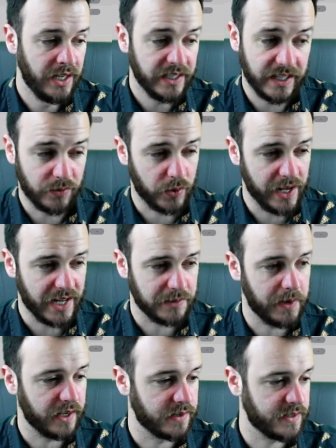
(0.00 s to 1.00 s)
They've already had to
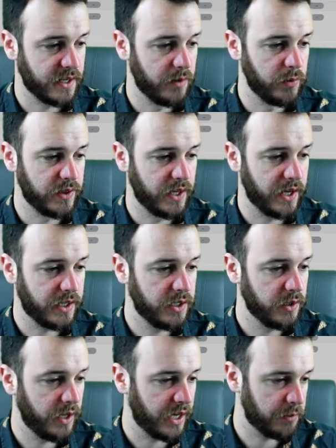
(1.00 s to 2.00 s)
make a sub with
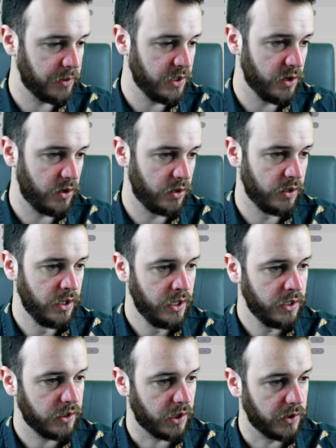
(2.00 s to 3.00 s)
Ekpyong
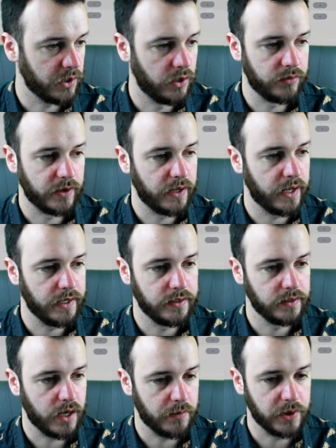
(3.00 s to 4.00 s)
going off and Hendon
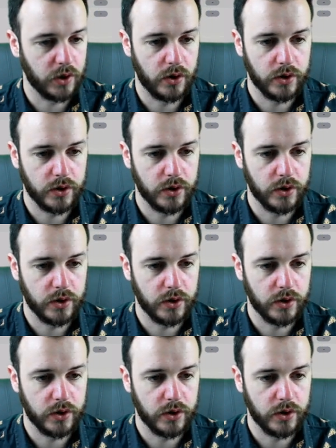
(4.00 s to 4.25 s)
coming on.